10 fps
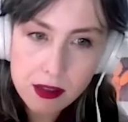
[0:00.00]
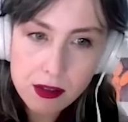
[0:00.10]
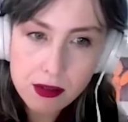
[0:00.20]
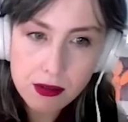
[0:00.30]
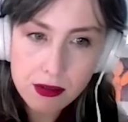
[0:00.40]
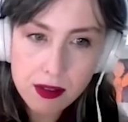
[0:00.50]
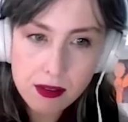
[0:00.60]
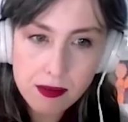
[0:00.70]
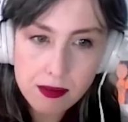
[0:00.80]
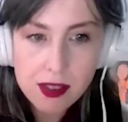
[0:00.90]
to
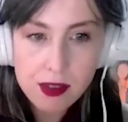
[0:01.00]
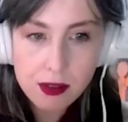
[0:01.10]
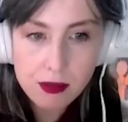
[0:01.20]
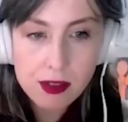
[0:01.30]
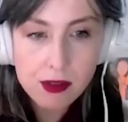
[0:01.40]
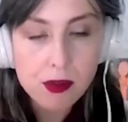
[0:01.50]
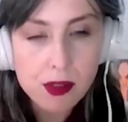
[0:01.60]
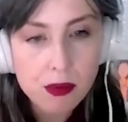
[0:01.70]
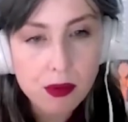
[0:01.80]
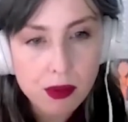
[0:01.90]
the material and resource
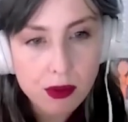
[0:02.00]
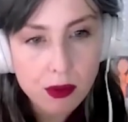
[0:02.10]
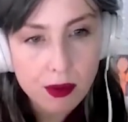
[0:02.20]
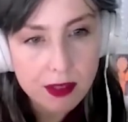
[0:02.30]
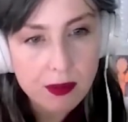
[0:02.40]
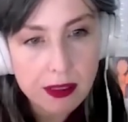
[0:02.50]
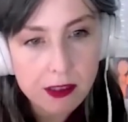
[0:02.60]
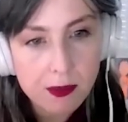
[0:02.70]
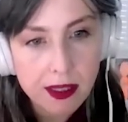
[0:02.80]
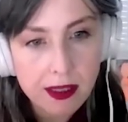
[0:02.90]
which we're going to be
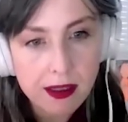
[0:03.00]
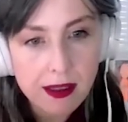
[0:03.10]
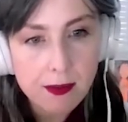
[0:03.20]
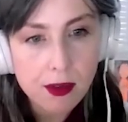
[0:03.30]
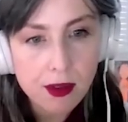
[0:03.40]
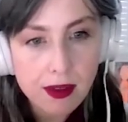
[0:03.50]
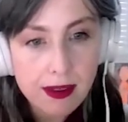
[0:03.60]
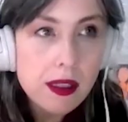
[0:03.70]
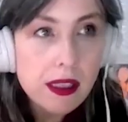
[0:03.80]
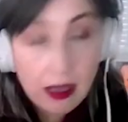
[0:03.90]
speaking more,
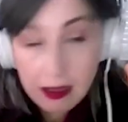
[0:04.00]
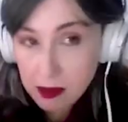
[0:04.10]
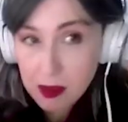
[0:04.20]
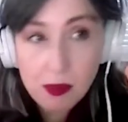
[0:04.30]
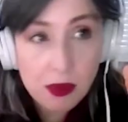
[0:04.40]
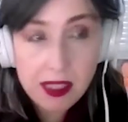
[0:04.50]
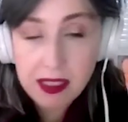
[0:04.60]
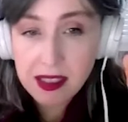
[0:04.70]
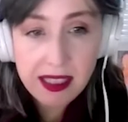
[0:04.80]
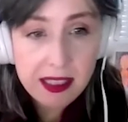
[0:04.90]
I suppose say
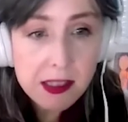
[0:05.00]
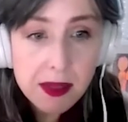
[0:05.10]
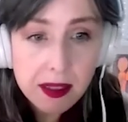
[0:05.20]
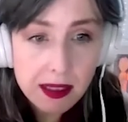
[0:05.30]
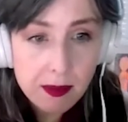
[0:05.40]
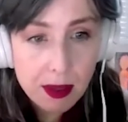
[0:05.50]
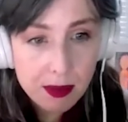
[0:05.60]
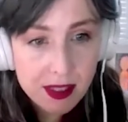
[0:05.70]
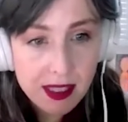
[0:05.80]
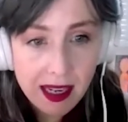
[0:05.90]
just intimately about
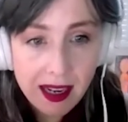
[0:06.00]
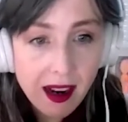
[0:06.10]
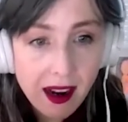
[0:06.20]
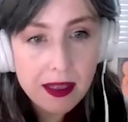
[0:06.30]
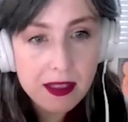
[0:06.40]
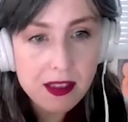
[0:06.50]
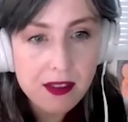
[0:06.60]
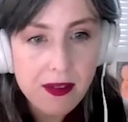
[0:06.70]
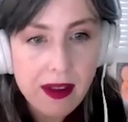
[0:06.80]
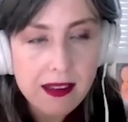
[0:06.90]
today, because of the
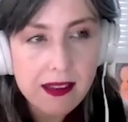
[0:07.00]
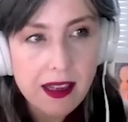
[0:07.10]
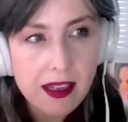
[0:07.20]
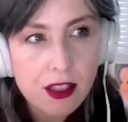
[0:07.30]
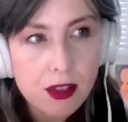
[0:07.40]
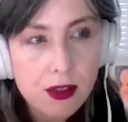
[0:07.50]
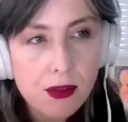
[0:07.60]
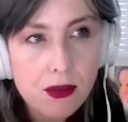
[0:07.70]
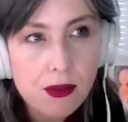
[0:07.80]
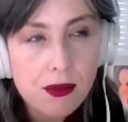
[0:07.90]
fact that
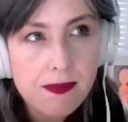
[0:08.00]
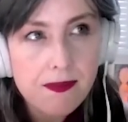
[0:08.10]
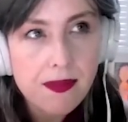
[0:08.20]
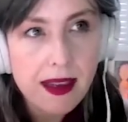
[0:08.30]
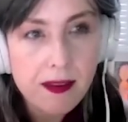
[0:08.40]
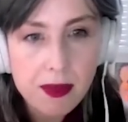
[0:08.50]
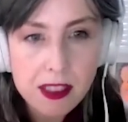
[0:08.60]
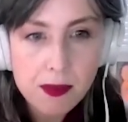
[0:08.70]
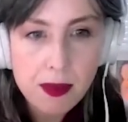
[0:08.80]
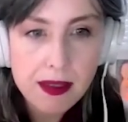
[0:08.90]
you have been
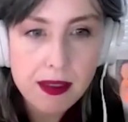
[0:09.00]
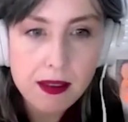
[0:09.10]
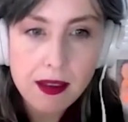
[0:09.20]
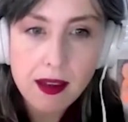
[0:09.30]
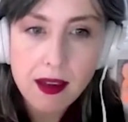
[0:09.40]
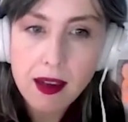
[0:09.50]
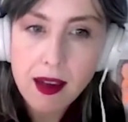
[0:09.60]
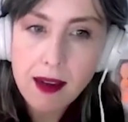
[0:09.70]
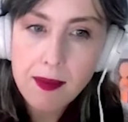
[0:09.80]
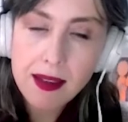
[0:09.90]
spending,
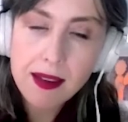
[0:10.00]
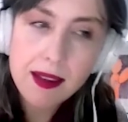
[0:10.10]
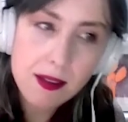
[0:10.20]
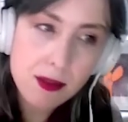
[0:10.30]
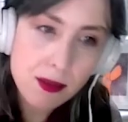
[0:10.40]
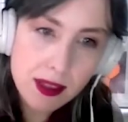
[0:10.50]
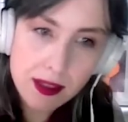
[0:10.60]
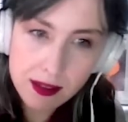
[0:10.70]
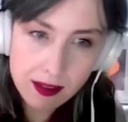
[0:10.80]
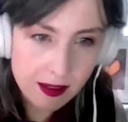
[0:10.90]
I mean, in
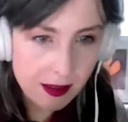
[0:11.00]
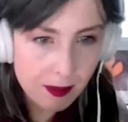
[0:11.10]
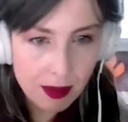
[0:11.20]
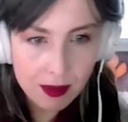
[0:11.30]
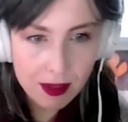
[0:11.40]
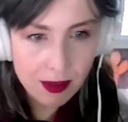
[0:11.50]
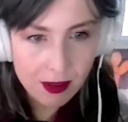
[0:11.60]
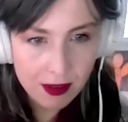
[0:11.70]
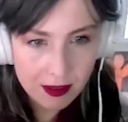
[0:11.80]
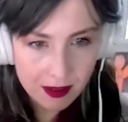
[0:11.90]
reading about
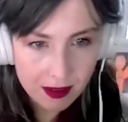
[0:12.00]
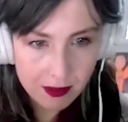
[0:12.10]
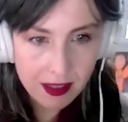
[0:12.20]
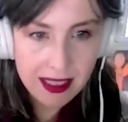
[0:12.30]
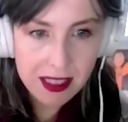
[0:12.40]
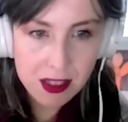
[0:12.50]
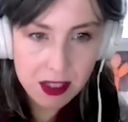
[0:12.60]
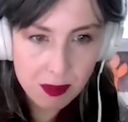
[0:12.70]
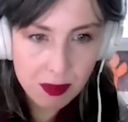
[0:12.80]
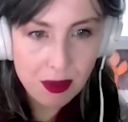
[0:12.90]
your
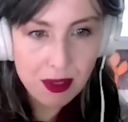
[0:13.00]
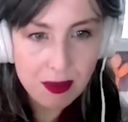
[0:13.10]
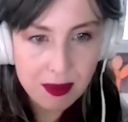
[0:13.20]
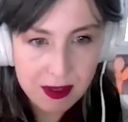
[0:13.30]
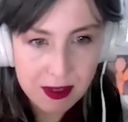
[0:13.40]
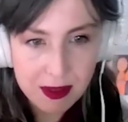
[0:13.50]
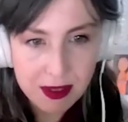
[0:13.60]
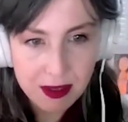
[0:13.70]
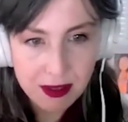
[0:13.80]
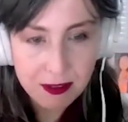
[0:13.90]
relationship and working with this
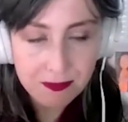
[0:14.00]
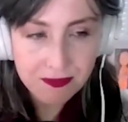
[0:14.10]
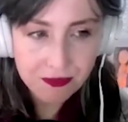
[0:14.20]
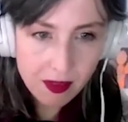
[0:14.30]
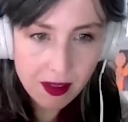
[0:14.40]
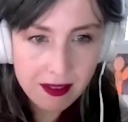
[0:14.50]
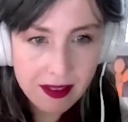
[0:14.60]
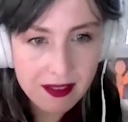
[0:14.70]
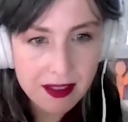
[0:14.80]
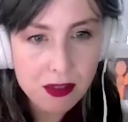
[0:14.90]
material
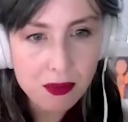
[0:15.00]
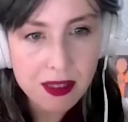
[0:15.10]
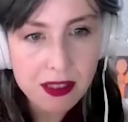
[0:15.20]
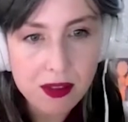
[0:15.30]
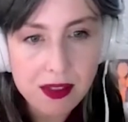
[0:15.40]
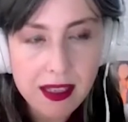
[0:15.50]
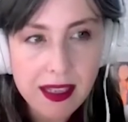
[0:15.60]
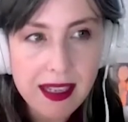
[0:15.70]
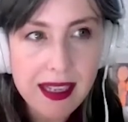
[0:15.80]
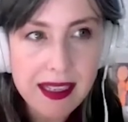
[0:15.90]
and this resource,
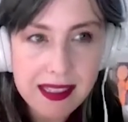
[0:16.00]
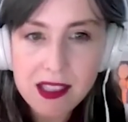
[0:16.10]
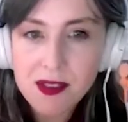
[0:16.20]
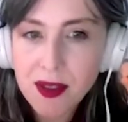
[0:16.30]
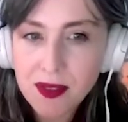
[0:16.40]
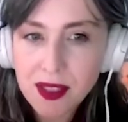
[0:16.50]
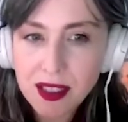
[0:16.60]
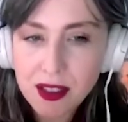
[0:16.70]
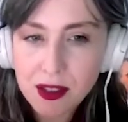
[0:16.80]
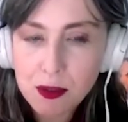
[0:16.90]
it says 15
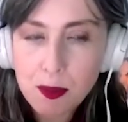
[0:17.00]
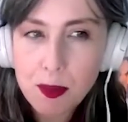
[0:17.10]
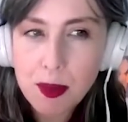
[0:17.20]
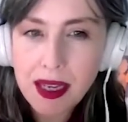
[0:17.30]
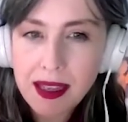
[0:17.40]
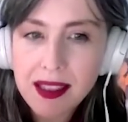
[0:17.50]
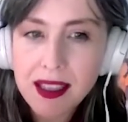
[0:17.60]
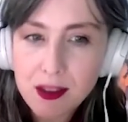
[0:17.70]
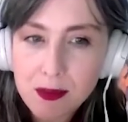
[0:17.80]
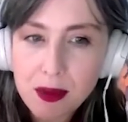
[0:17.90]
years, but I
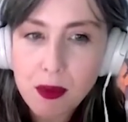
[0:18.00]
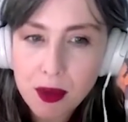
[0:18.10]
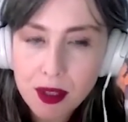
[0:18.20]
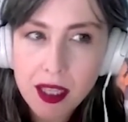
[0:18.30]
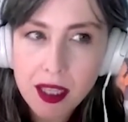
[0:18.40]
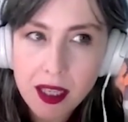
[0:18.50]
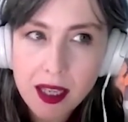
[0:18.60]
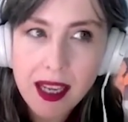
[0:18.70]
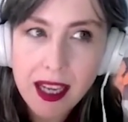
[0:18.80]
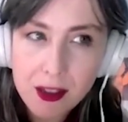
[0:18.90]
think you've been working
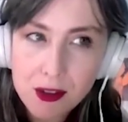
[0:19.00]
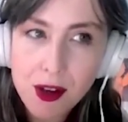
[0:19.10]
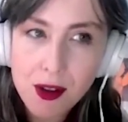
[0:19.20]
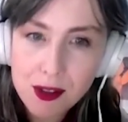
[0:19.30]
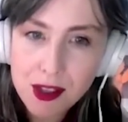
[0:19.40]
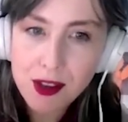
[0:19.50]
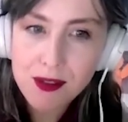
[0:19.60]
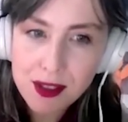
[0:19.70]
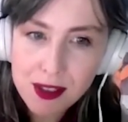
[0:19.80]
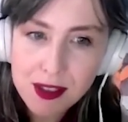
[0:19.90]
and your knowledge of
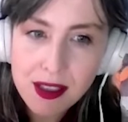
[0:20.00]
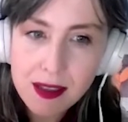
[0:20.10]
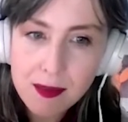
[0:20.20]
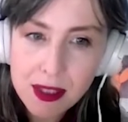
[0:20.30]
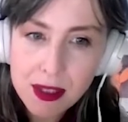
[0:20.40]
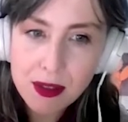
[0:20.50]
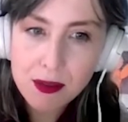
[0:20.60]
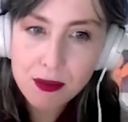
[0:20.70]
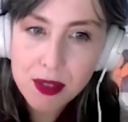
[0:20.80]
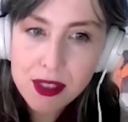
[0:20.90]
this material
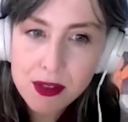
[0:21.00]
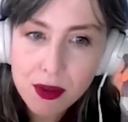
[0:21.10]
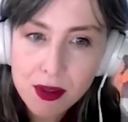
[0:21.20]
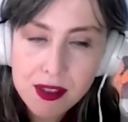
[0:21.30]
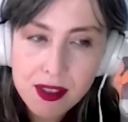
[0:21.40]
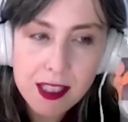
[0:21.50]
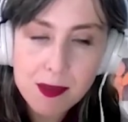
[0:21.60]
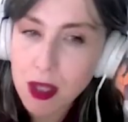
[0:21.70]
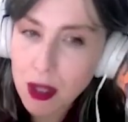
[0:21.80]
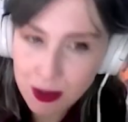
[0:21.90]
and resource has
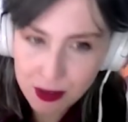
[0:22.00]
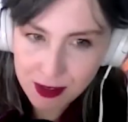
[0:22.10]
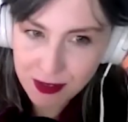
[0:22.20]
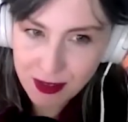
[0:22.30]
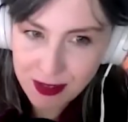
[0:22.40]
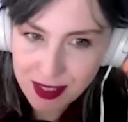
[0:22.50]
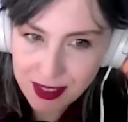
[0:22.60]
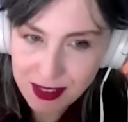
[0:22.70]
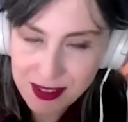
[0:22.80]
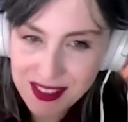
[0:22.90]
been longer than 15
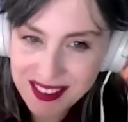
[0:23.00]
years.